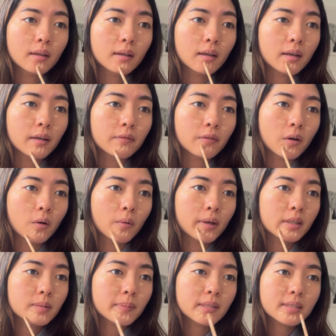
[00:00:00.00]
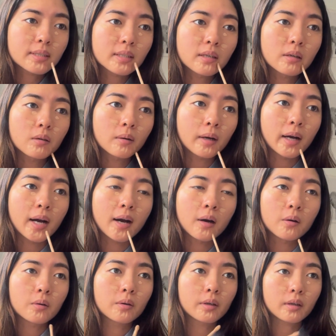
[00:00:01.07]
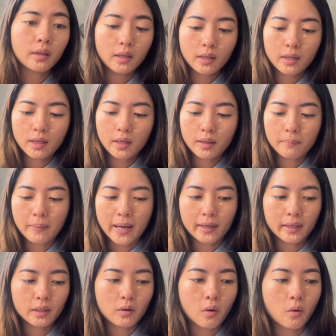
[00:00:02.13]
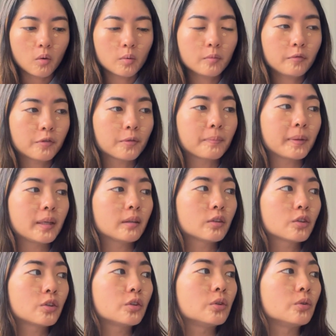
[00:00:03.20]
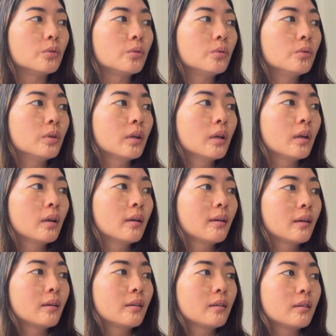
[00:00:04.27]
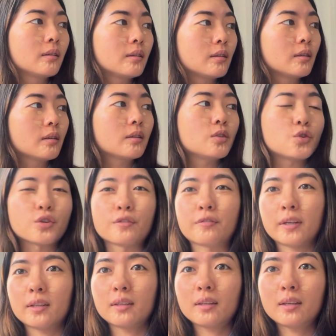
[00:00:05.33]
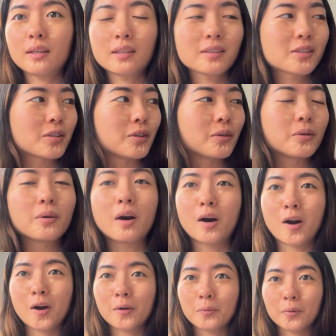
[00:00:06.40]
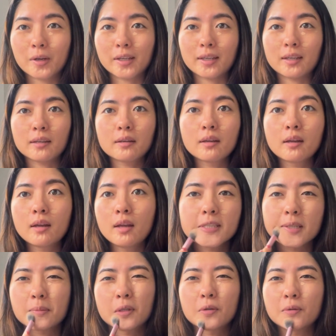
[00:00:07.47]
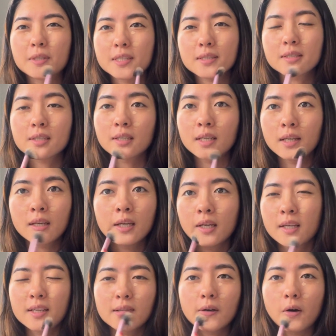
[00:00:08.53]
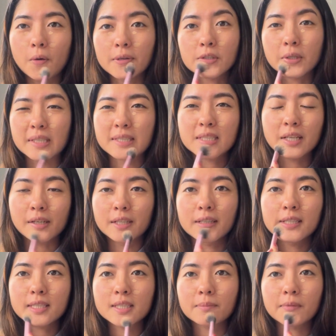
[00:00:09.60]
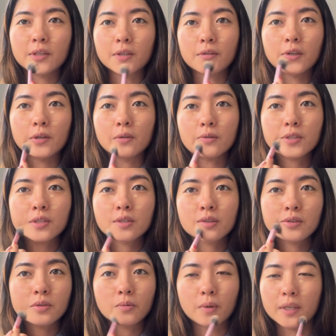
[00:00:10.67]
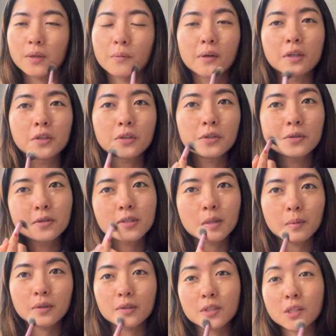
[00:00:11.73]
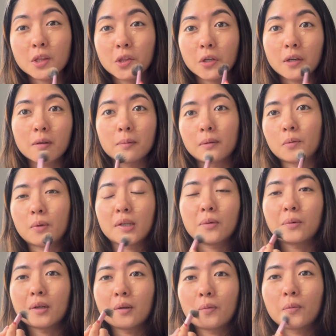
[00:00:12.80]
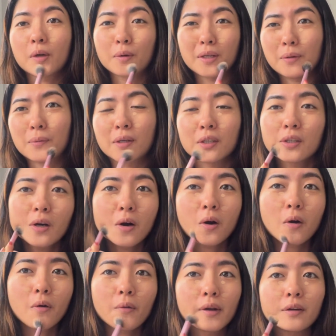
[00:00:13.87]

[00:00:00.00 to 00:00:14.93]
I've always been singled out back at home for being too driven, too hardworking, someone who is always quite serious, someone who knows what they want to do, someone who's thought about what they want, where they want to go.